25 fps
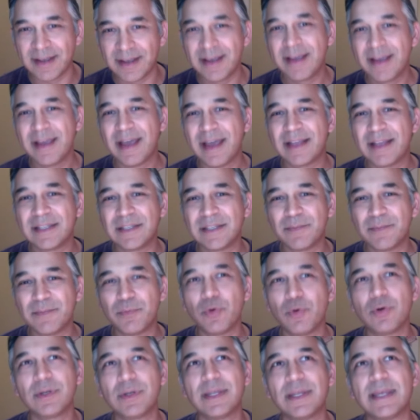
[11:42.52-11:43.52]
And
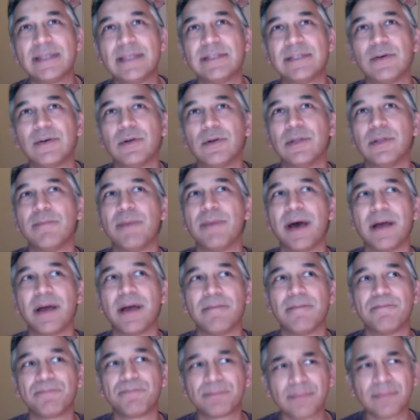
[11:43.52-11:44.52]
support is all
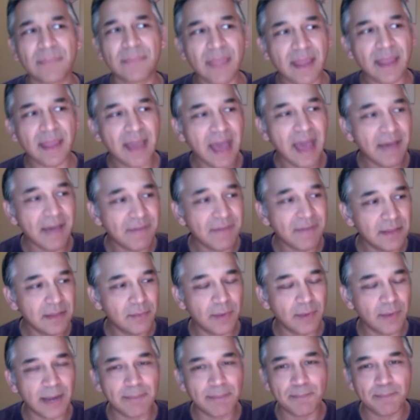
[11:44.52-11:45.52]
about having the
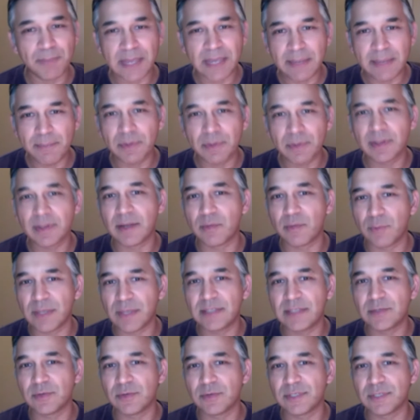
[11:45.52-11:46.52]
right people and
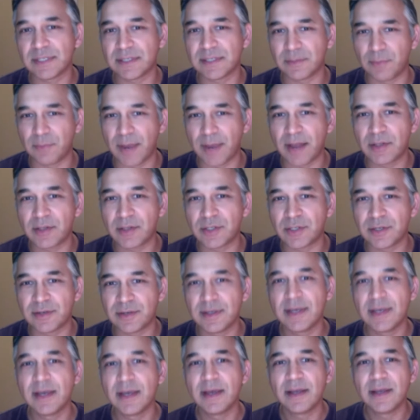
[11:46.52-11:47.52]
resources around you
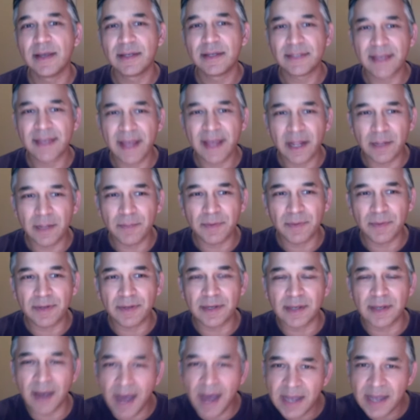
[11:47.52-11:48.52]
to help
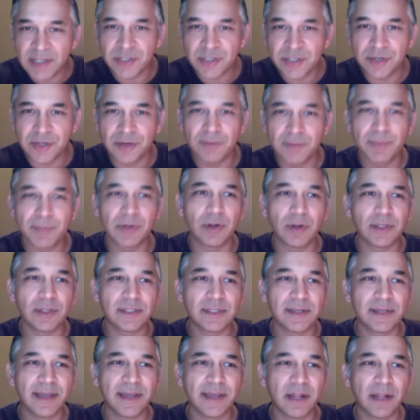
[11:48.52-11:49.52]
guide you, but
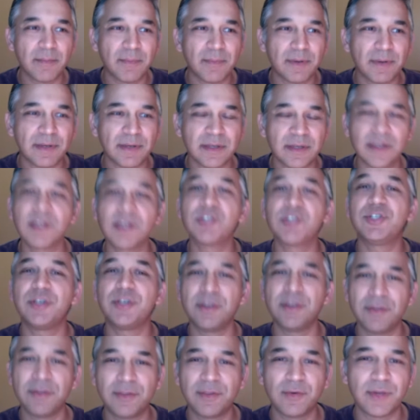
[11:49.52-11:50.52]
also help nurture
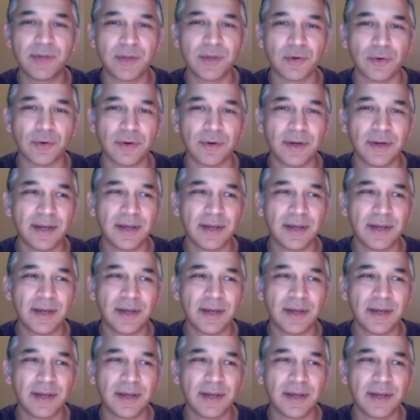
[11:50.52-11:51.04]
you through your